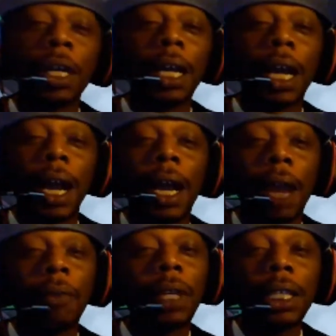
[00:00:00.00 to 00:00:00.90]
I
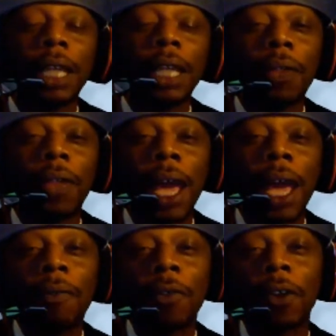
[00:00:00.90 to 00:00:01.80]
really love
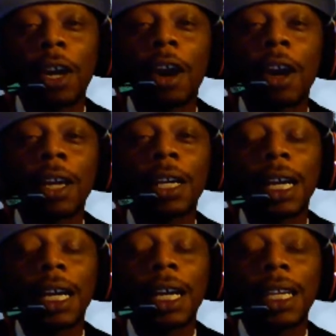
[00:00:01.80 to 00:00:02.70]
that for
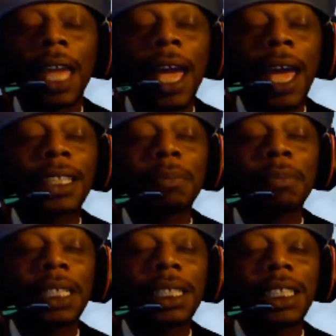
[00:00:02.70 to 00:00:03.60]
our last
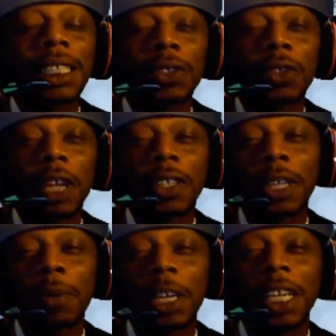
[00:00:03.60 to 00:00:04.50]
mid-season trailer
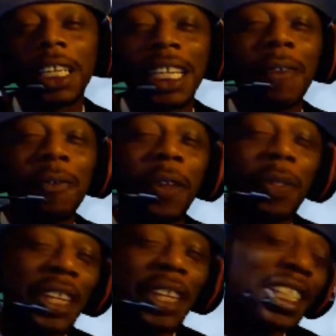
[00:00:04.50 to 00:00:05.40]
that we're going to get from
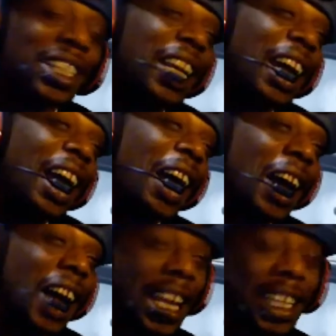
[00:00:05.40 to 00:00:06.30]
this.
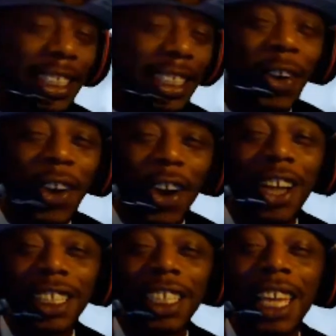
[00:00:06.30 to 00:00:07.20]
And it's so
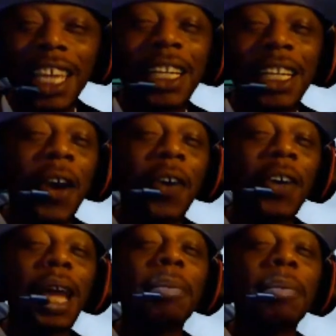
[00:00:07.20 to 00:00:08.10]
hard to let it go.
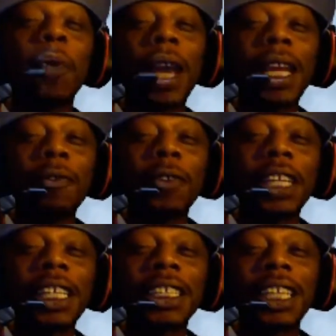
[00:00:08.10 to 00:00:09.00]
And I've been waiting for
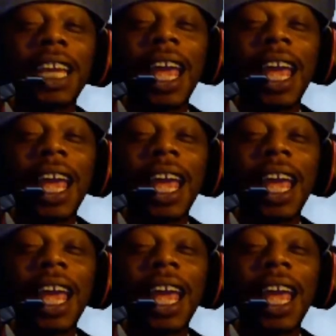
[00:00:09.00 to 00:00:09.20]
this.